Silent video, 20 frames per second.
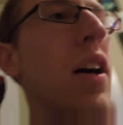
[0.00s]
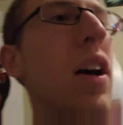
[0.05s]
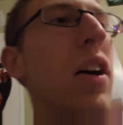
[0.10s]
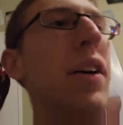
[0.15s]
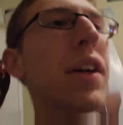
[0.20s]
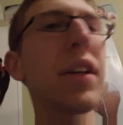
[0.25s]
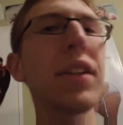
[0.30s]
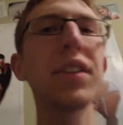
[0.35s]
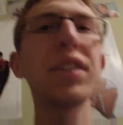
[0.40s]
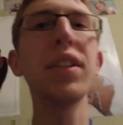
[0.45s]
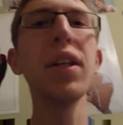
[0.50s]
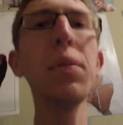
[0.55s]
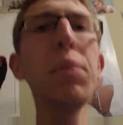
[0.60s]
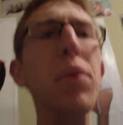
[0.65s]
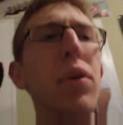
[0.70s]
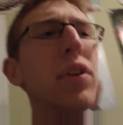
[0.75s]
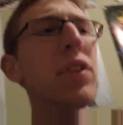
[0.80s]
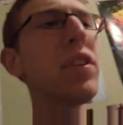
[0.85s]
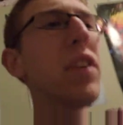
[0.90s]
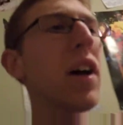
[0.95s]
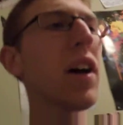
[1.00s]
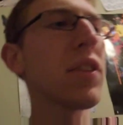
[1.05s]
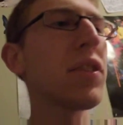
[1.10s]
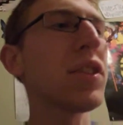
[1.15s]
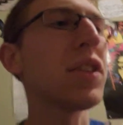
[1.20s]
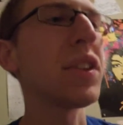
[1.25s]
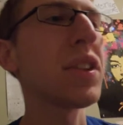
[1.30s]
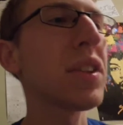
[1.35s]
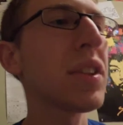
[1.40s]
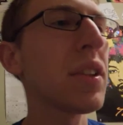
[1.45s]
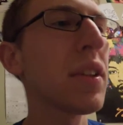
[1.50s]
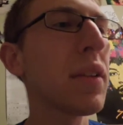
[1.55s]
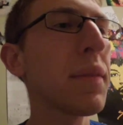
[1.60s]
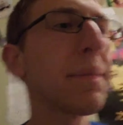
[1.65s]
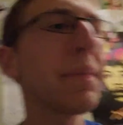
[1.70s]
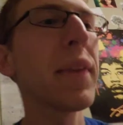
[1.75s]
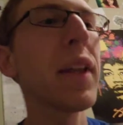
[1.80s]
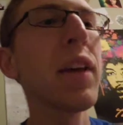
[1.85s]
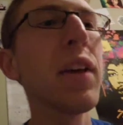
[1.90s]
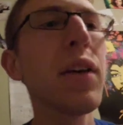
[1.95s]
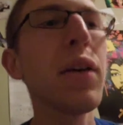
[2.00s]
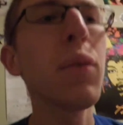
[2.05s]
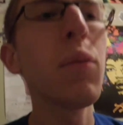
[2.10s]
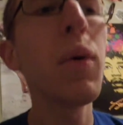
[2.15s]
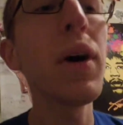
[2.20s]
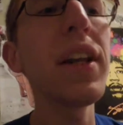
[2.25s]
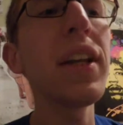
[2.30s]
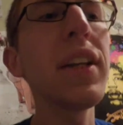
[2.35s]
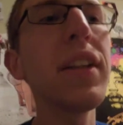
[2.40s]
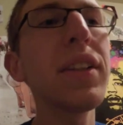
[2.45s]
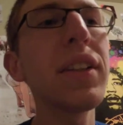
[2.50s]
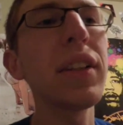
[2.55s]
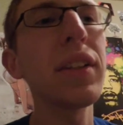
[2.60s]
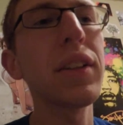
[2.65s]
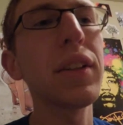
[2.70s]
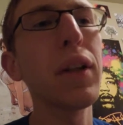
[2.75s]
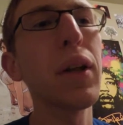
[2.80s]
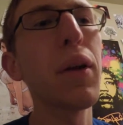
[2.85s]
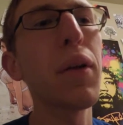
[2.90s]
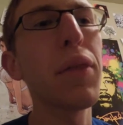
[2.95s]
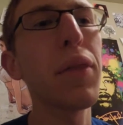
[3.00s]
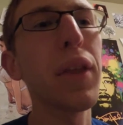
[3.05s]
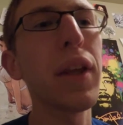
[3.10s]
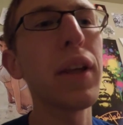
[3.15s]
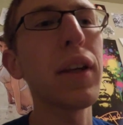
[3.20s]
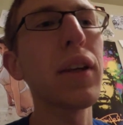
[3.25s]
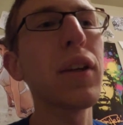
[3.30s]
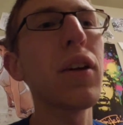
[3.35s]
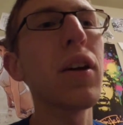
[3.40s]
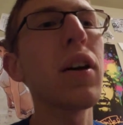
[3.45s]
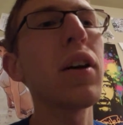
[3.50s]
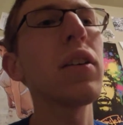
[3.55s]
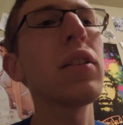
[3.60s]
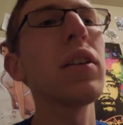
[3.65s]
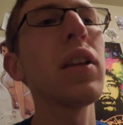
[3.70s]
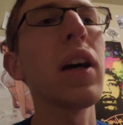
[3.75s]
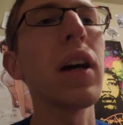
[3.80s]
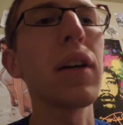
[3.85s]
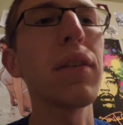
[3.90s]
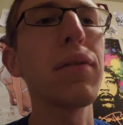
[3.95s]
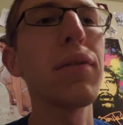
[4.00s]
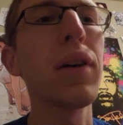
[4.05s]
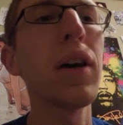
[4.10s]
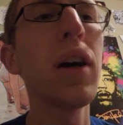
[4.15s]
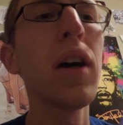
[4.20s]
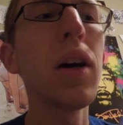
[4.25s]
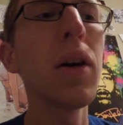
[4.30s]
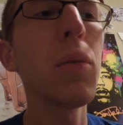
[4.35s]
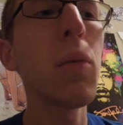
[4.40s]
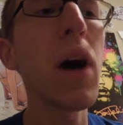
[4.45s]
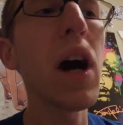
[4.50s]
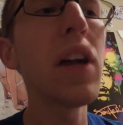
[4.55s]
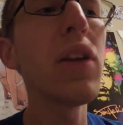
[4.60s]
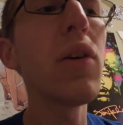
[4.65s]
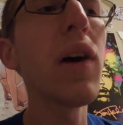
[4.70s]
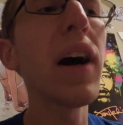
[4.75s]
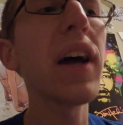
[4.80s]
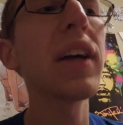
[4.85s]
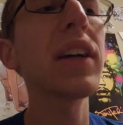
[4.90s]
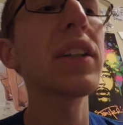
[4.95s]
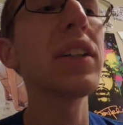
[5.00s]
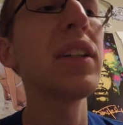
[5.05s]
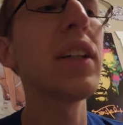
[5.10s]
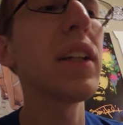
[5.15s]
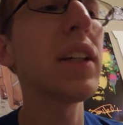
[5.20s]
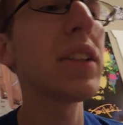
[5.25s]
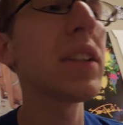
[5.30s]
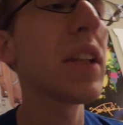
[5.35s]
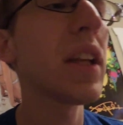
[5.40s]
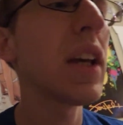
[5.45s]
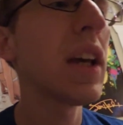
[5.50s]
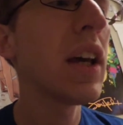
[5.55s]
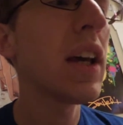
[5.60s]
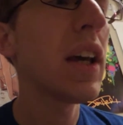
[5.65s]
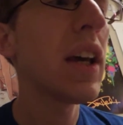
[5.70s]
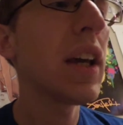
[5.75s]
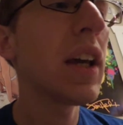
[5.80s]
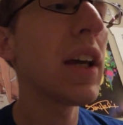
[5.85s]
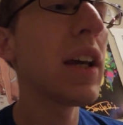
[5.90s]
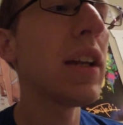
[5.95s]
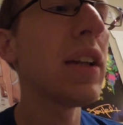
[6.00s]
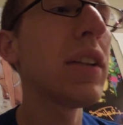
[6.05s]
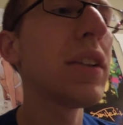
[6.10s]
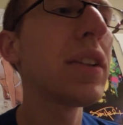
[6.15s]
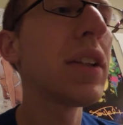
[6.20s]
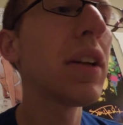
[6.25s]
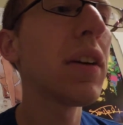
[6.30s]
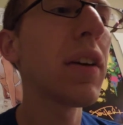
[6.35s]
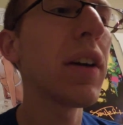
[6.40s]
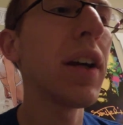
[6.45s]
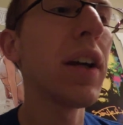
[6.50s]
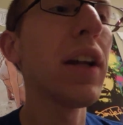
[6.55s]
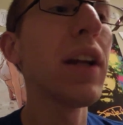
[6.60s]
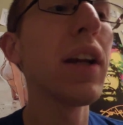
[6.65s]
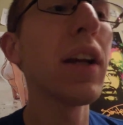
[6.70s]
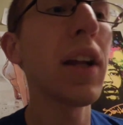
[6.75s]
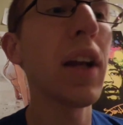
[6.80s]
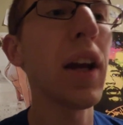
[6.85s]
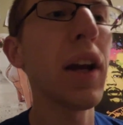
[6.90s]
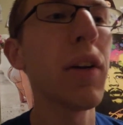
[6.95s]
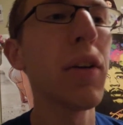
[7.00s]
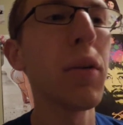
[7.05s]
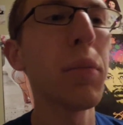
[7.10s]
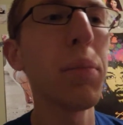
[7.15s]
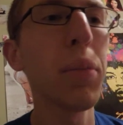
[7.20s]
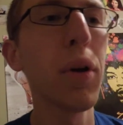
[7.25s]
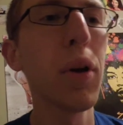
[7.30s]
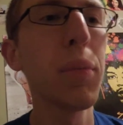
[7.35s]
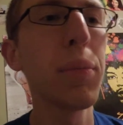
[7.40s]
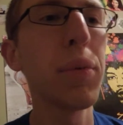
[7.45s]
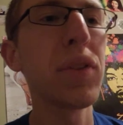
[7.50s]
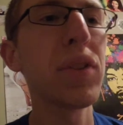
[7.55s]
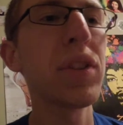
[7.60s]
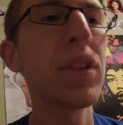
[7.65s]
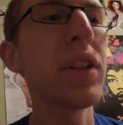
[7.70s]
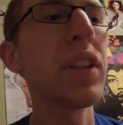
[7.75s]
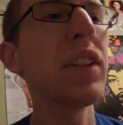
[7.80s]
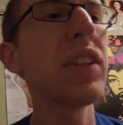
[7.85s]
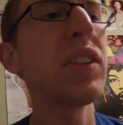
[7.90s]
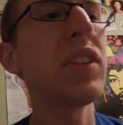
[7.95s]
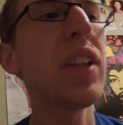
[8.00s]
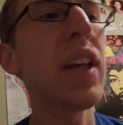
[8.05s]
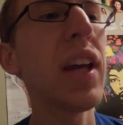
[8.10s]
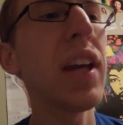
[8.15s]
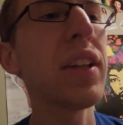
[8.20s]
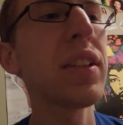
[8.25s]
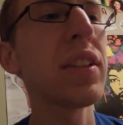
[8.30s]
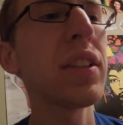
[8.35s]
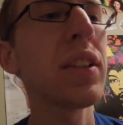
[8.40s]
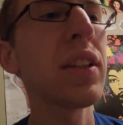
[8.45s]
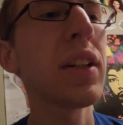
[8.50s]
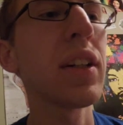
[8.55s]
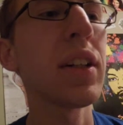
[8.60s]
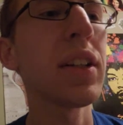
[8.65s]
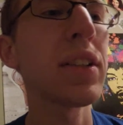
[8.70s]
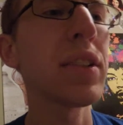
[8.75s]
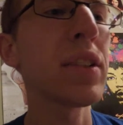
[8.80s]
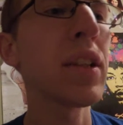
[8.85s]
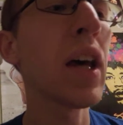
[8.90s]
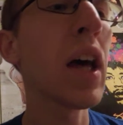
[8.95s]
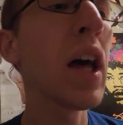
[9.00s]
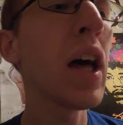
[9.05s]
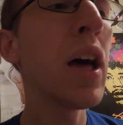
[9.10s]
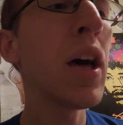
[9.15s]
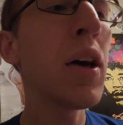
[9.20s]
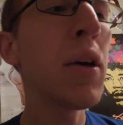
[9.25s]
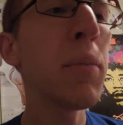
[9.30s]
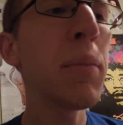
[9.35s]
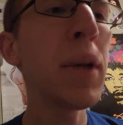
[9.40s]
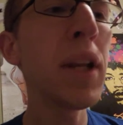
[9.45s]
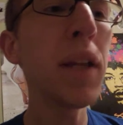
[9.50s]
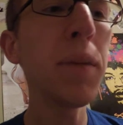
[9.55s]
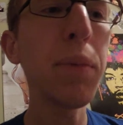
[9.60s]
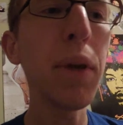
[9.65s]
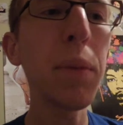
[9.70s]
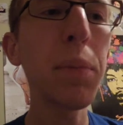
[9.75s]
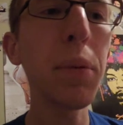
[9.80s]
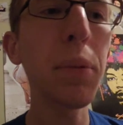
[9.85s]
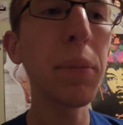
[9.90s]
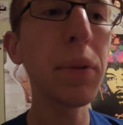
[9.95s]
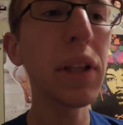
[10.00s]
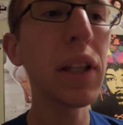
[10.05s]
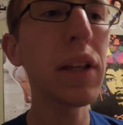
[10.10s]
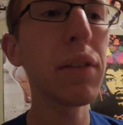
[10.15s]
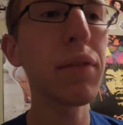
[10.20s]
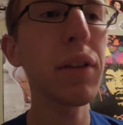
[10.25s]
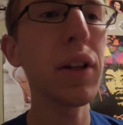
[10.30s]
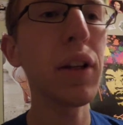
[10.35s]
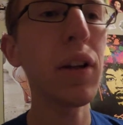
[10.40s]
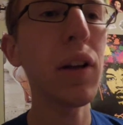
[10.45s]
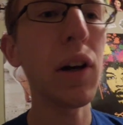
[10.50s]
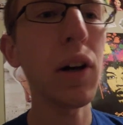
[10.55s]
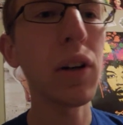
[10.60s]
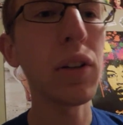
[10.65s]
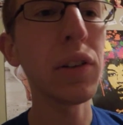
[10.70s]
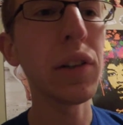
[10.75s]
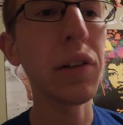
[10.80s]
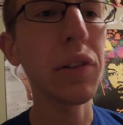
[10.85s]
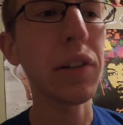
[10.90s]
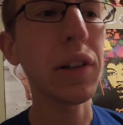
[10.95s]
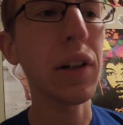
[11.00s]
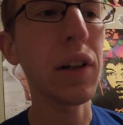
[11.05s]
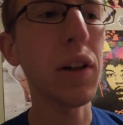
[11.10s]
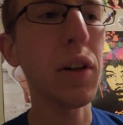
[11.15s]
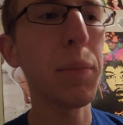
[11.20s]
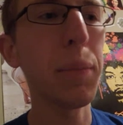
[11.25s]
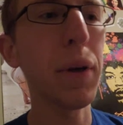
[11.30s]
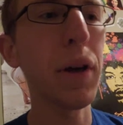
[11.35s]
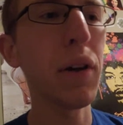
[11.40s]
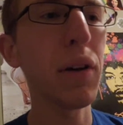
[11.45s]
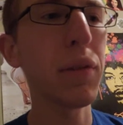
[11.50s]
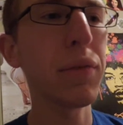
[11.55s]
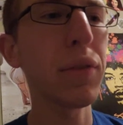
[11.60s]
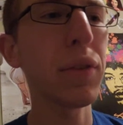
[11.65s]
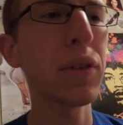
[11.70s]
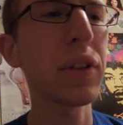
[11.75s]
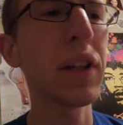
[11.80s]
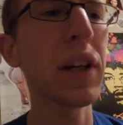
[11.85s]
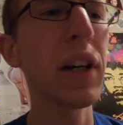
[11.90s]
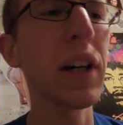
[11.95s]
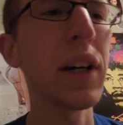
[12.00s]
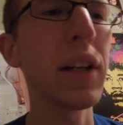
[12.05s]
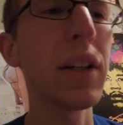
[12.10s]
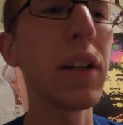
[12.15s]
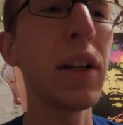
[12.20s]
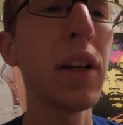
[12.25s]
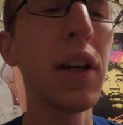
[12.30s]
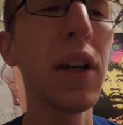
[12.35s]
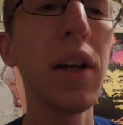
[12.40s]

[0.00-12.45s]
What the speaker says: Okay, simple indulgence. What is this little thing called life? Why do I exist? And is there any inherent purpose to these days and nights? Many people believe in an all-knowing, all-powerful God.